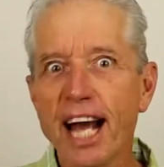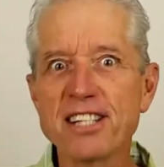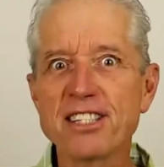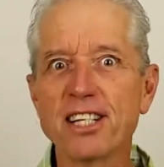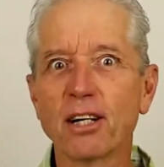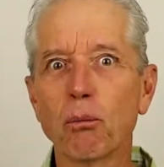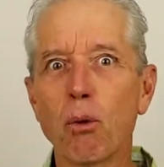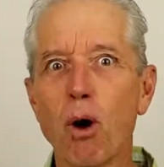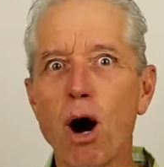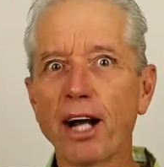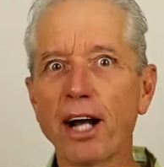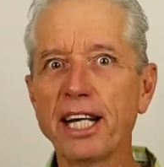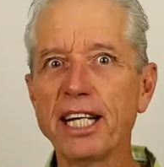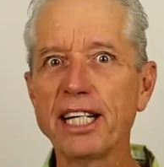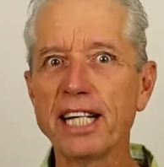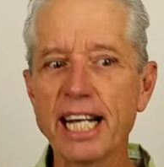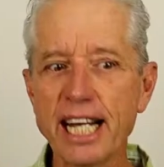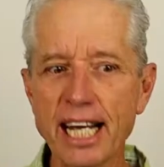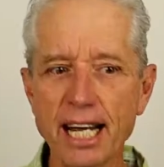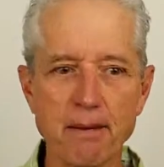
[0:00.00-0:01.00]
as they're
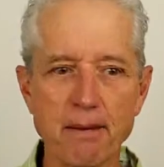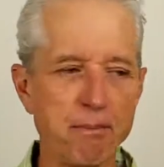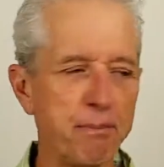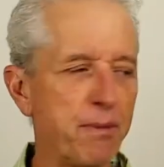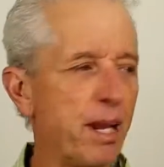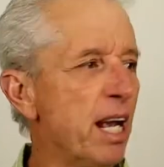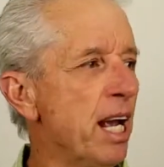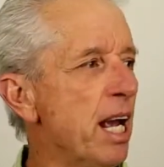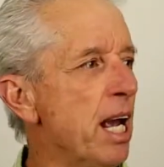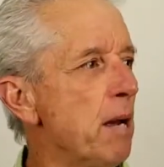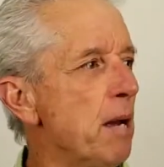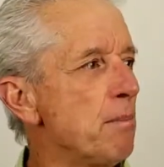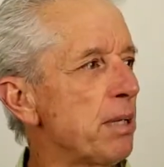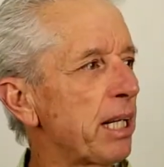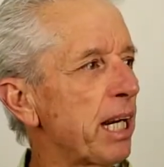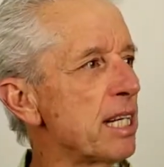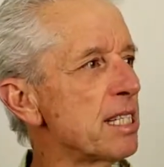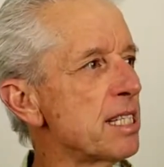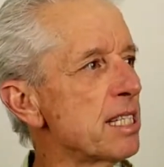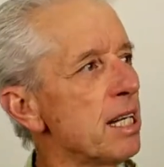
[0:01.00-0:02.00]
walking in.
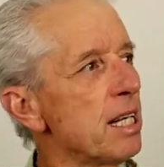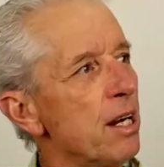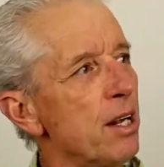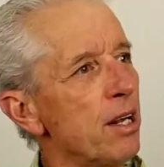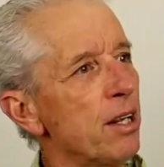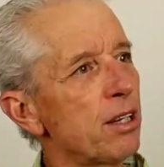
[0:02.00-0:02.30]
Because